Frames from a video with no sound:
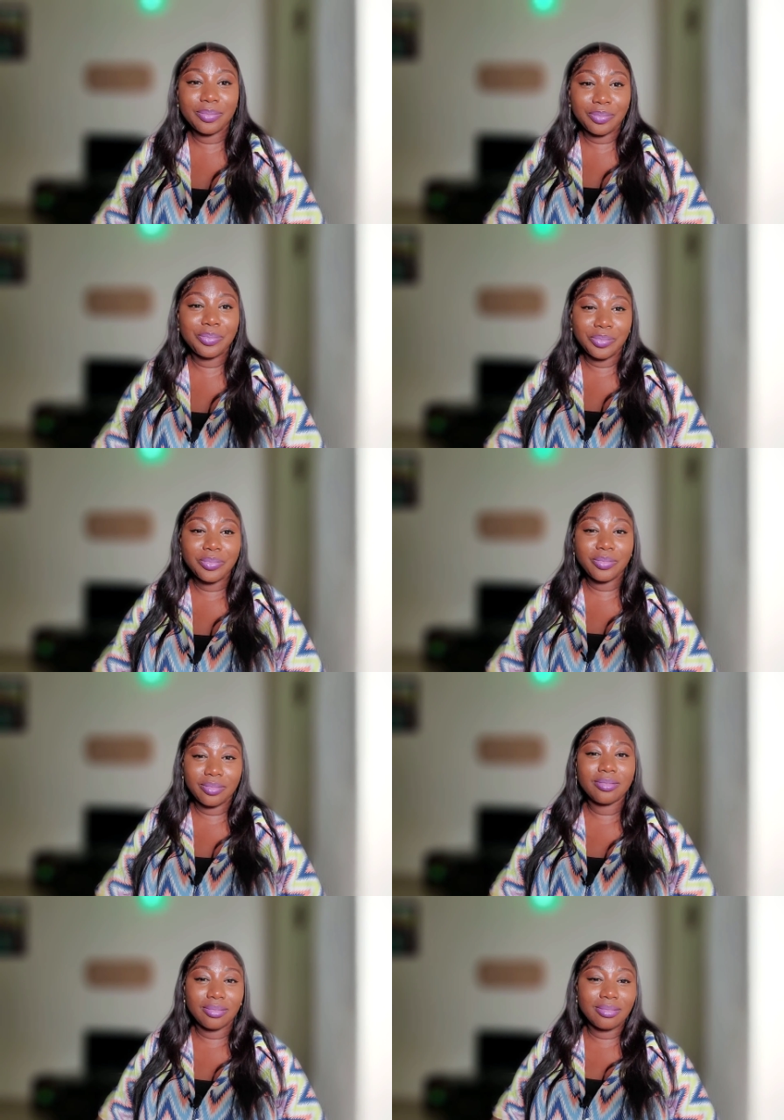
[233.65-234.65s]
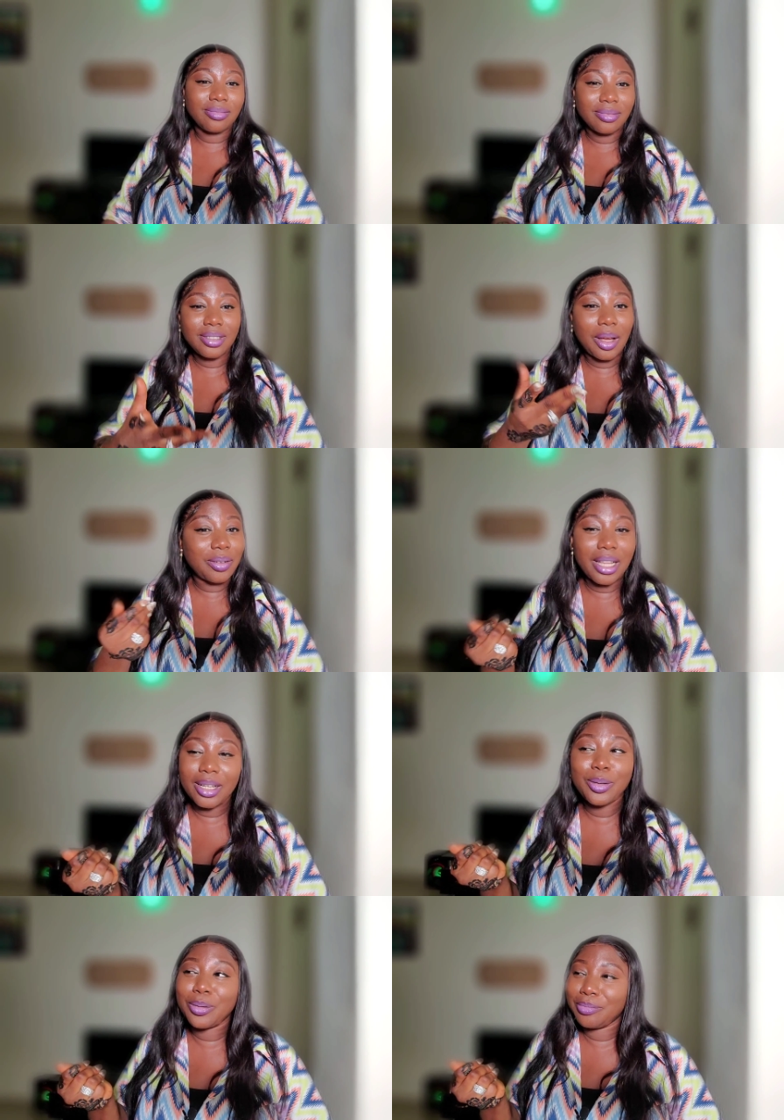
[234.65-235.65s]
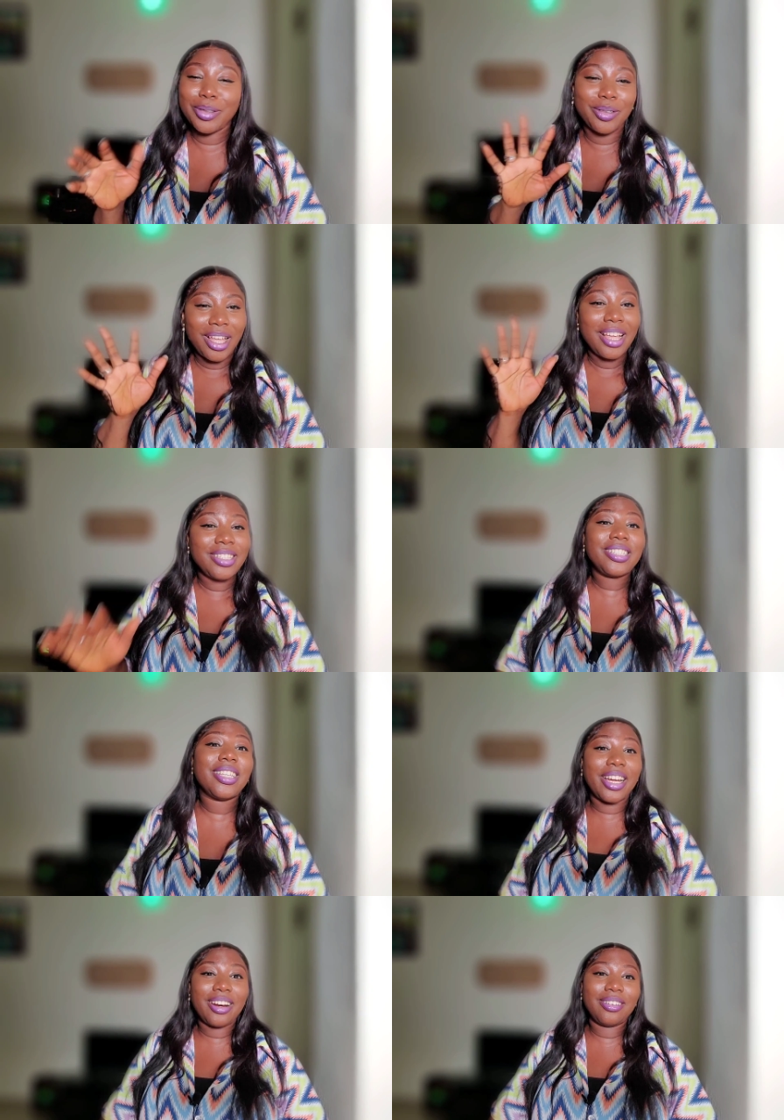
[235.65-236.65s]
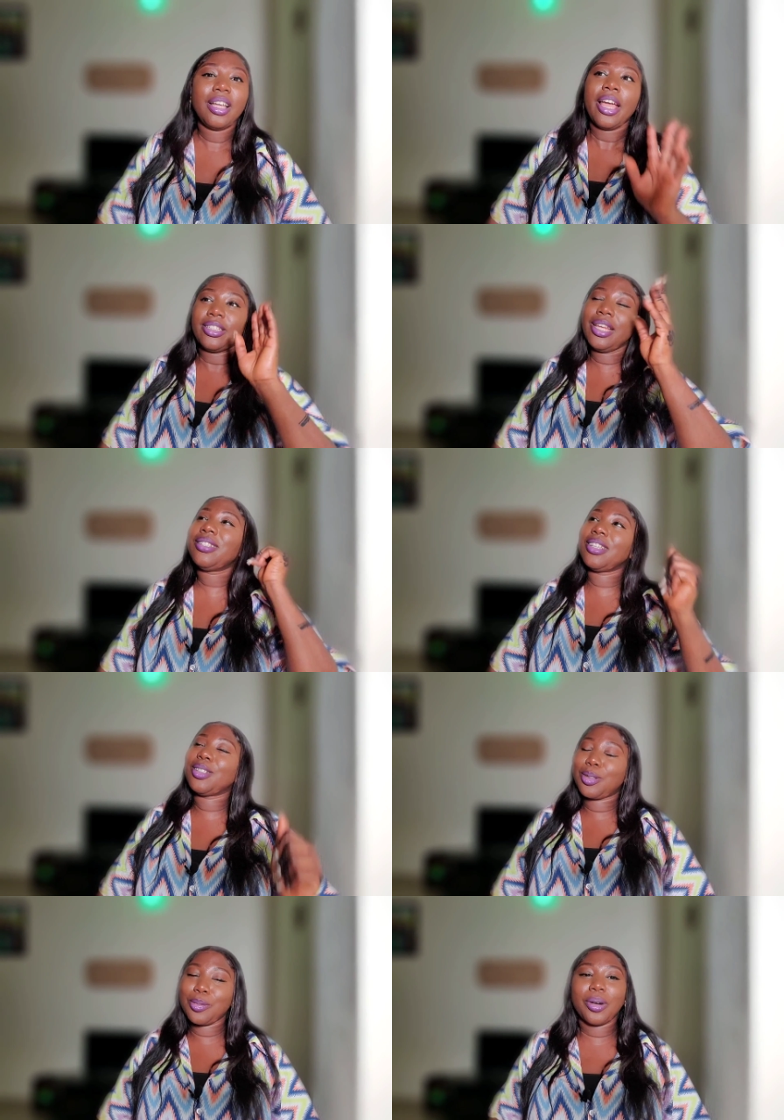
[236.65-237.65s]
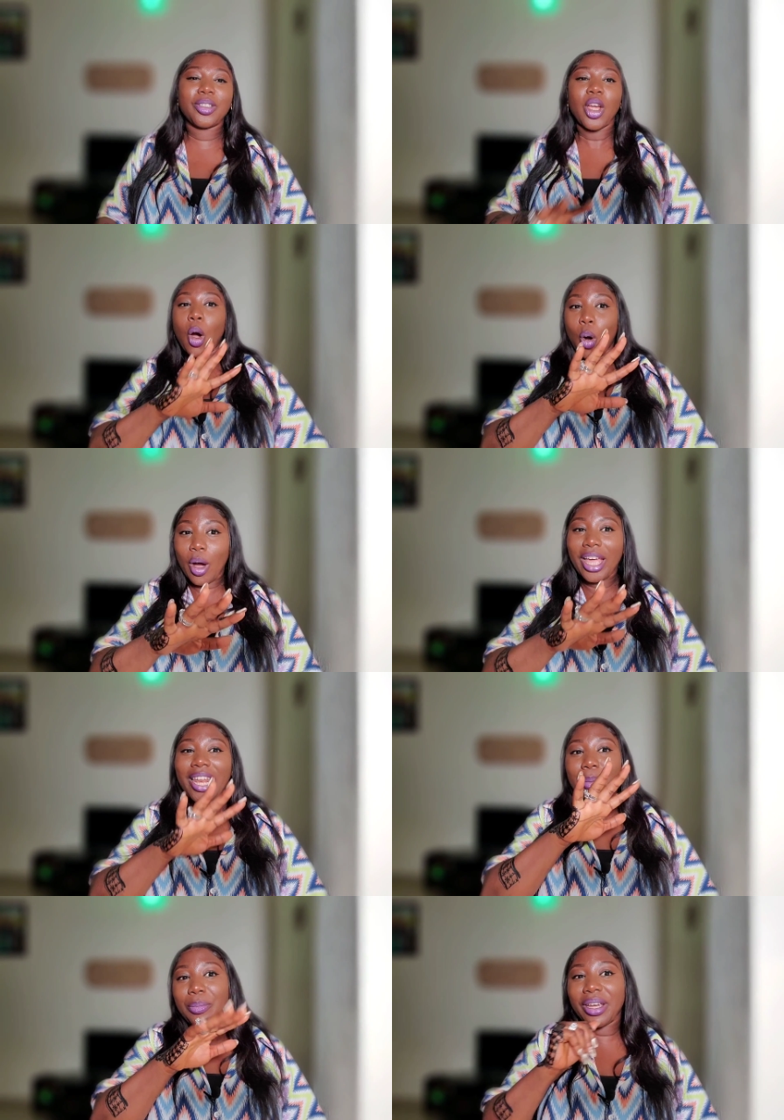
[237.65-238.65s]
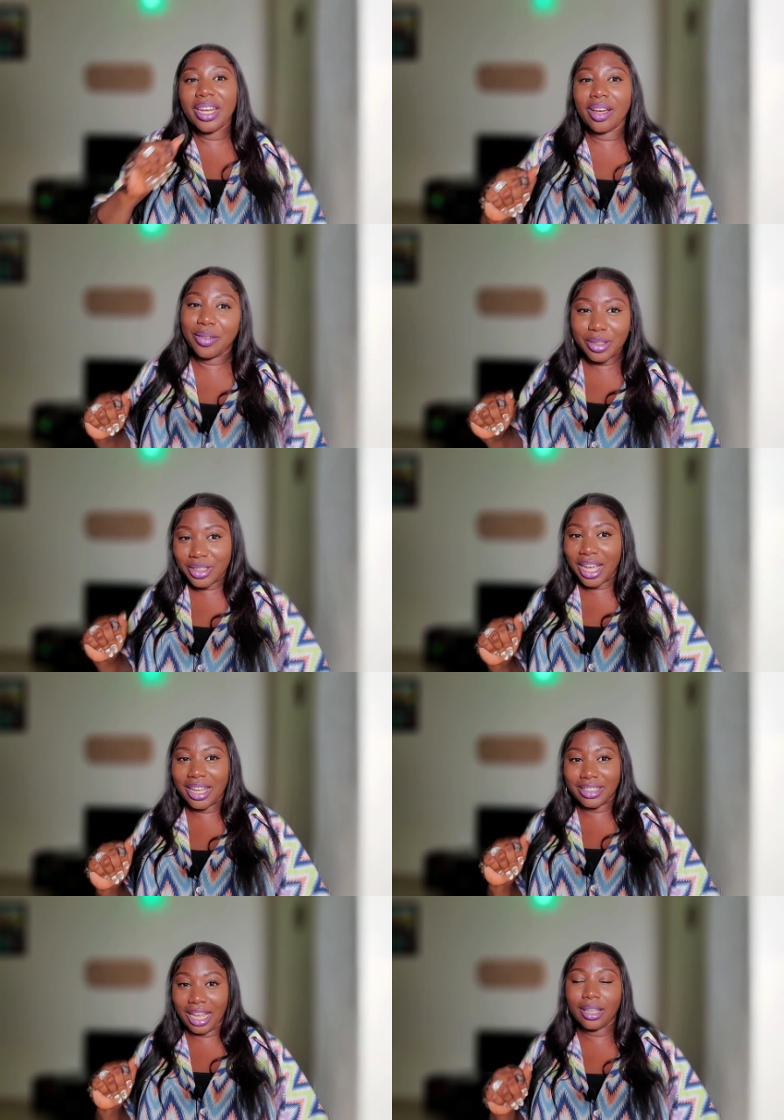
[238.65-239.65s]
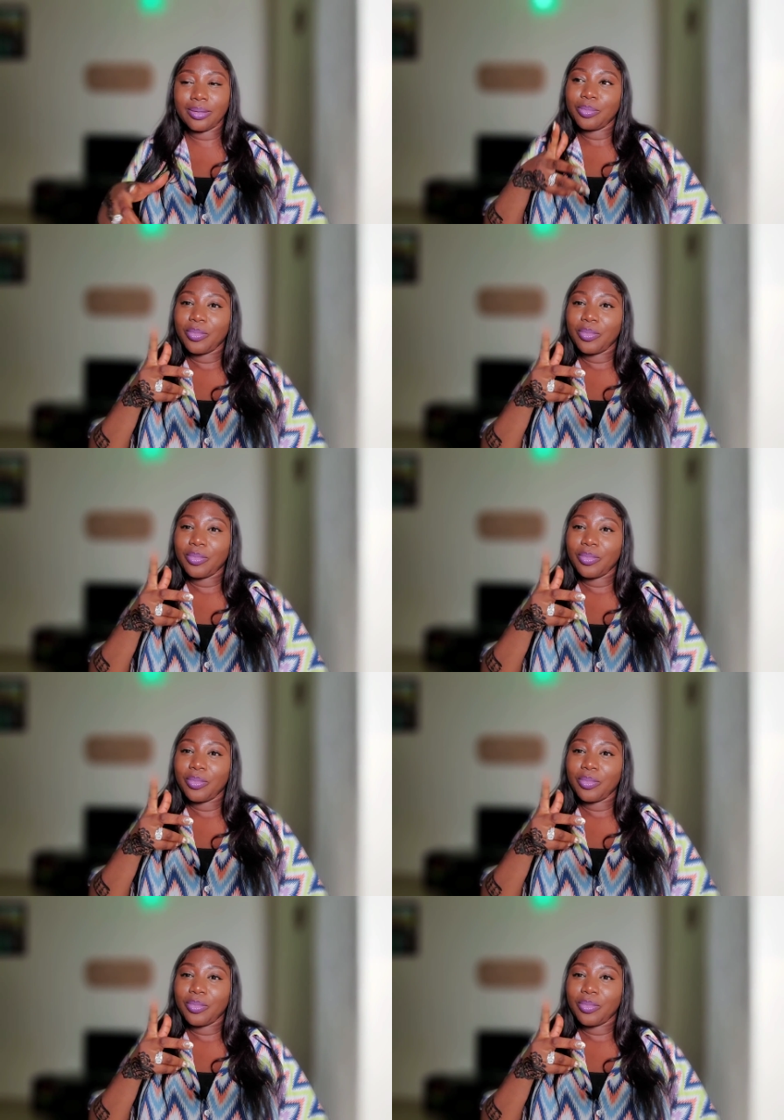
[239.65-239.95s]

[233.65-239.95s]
Mm, mm, I was like, no, no. Sister girl, this is too much. Okay, let me break it down for you guys, eh?